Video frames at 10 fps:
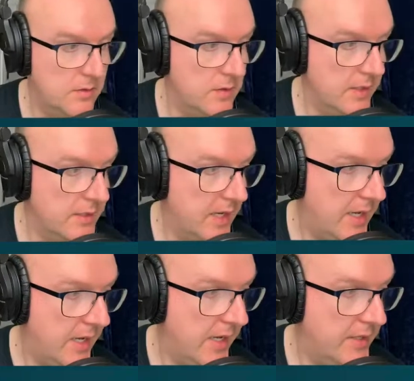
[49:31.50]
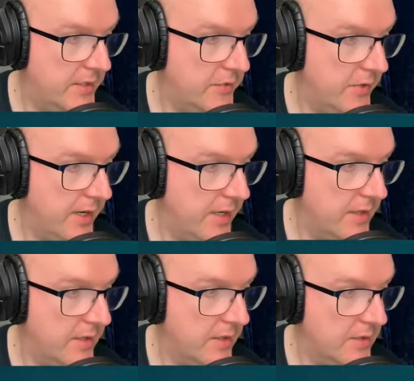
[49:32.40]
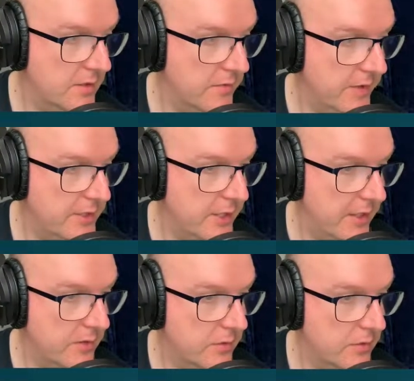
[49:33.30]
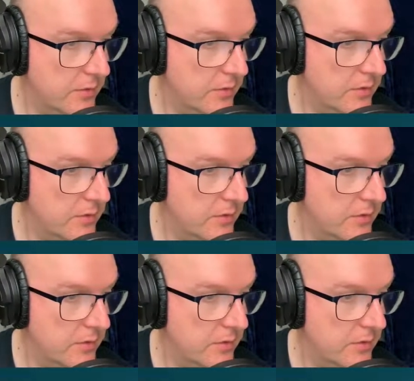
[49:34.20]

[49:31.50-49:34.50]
Nice high string. It's very gentle.